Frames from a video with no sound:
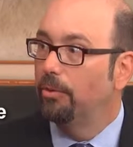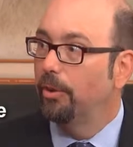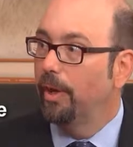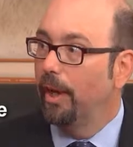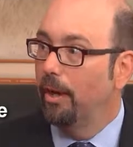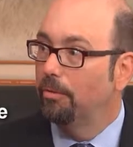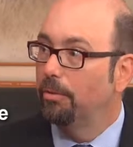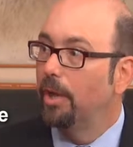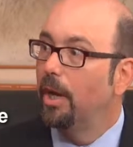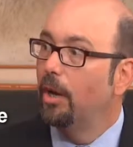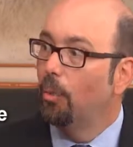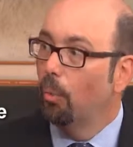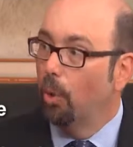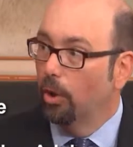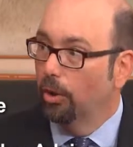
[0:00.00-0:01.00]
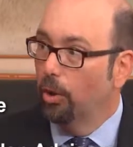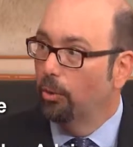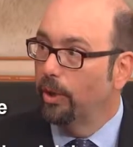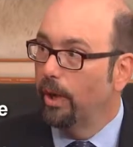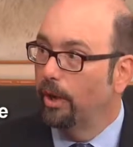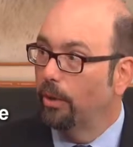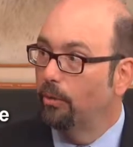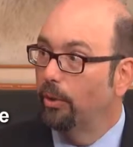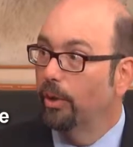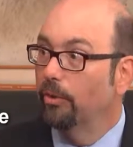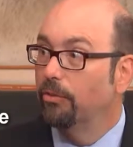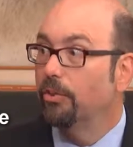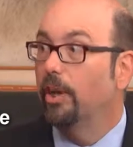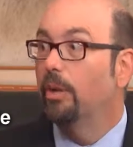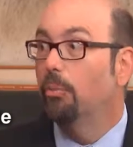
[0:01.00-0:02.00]
to have well located real
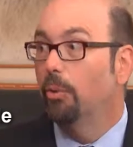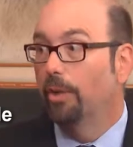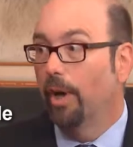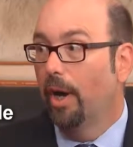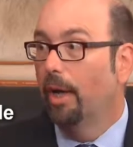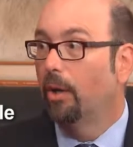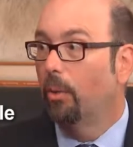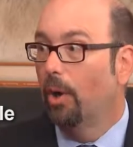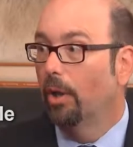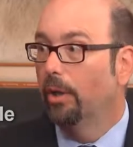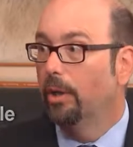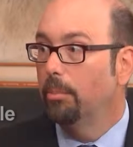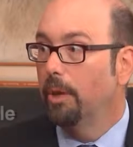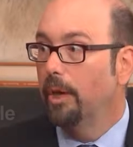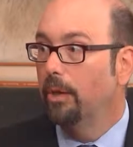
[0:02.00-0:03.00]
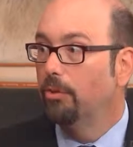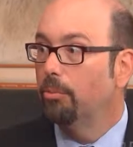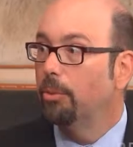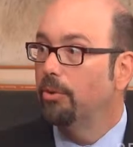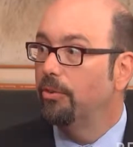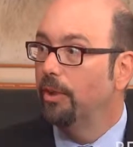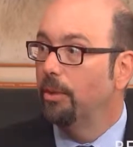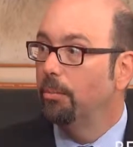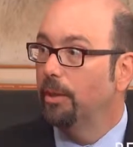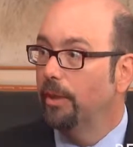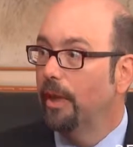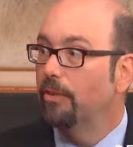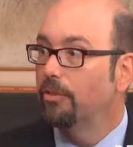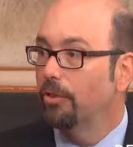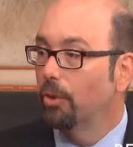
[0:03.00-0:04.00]
estate with a high quality management team, and
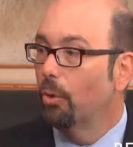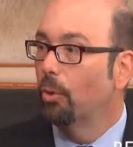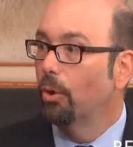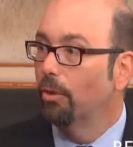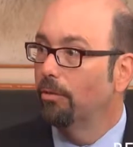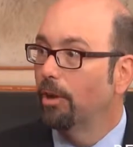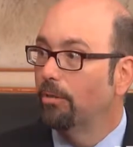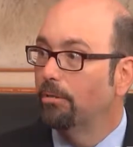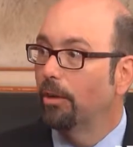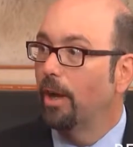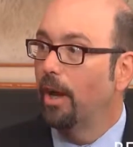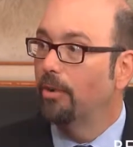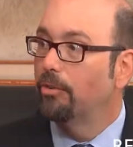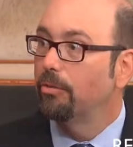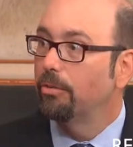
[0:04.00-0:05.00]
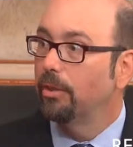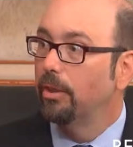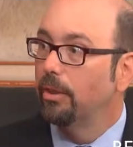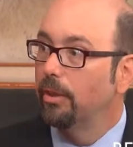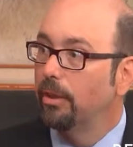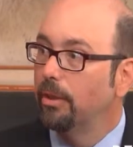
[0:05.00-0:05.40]
that's the core of our philosophy.